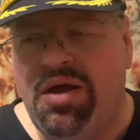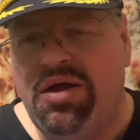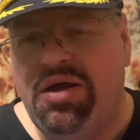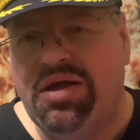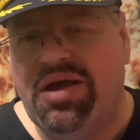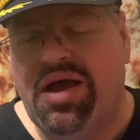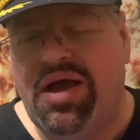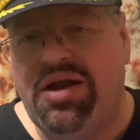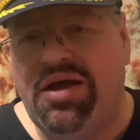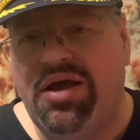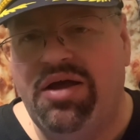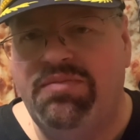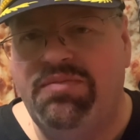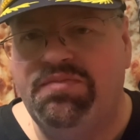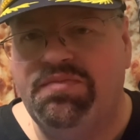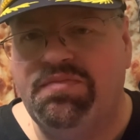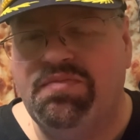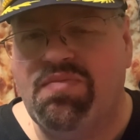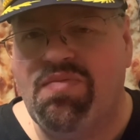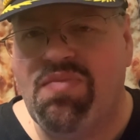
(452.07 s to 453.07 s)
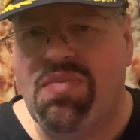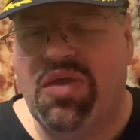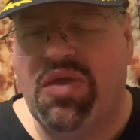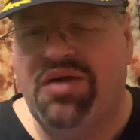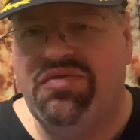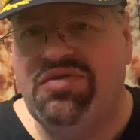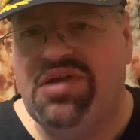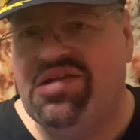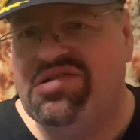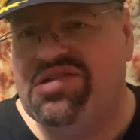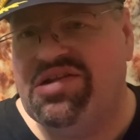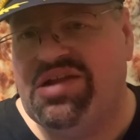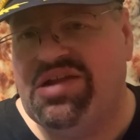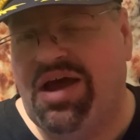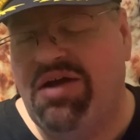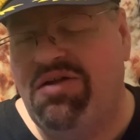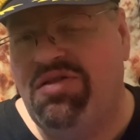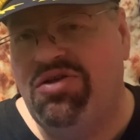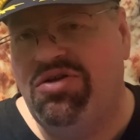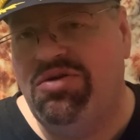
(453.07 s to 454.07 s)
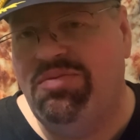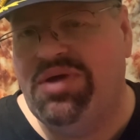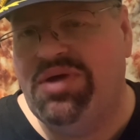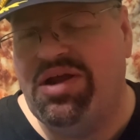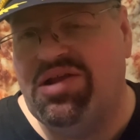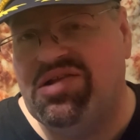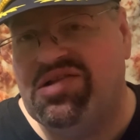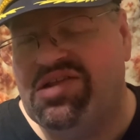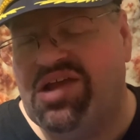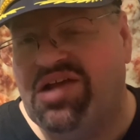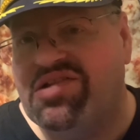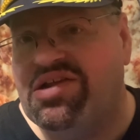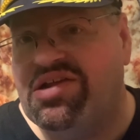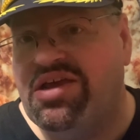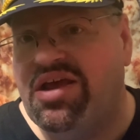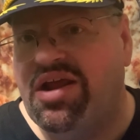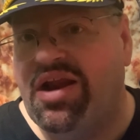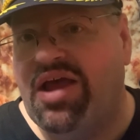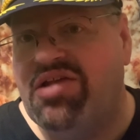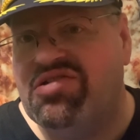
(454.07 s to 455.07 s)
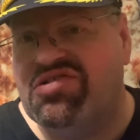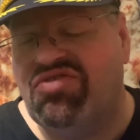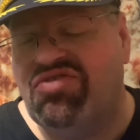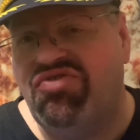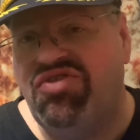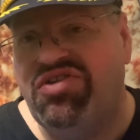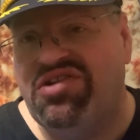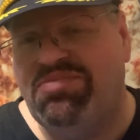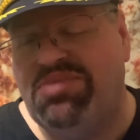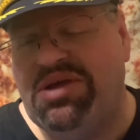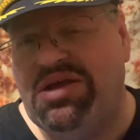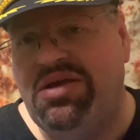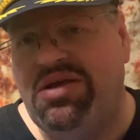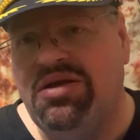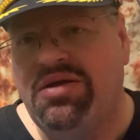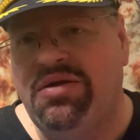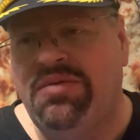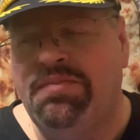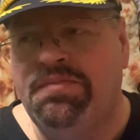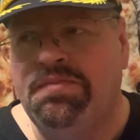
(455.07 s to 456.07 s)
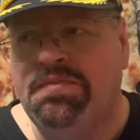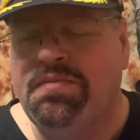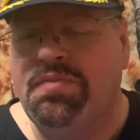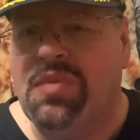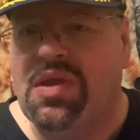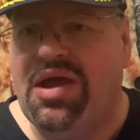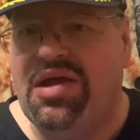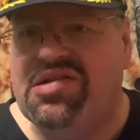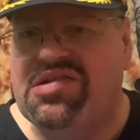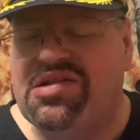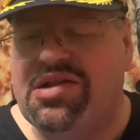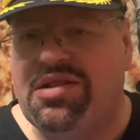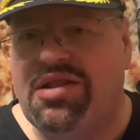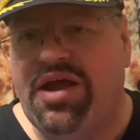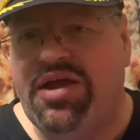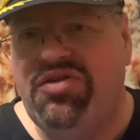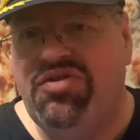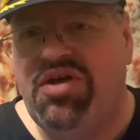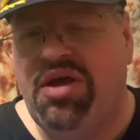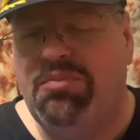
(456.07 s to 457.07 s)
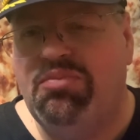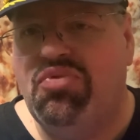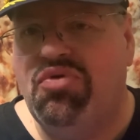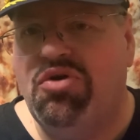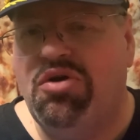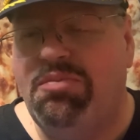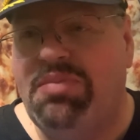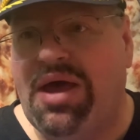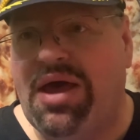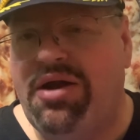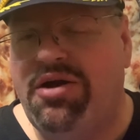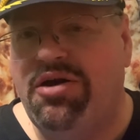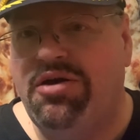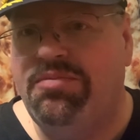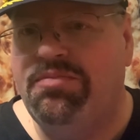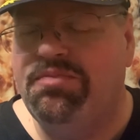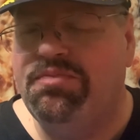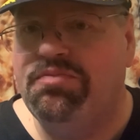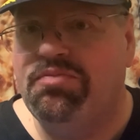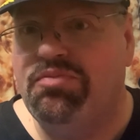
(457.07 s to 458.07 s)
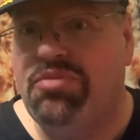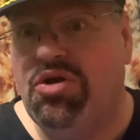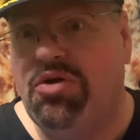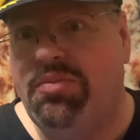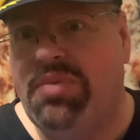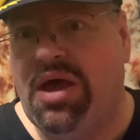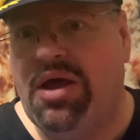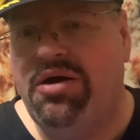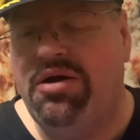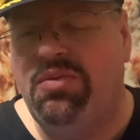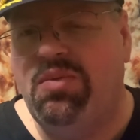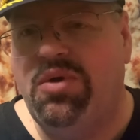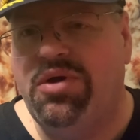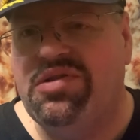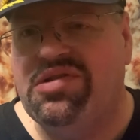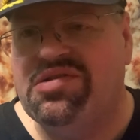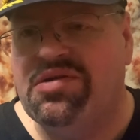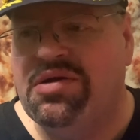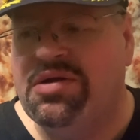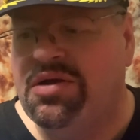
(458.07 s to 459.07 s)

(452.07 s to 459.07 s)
kind of takes it down a little bit. It doesn't get as crispy as the light tempura batter, beer battered ones.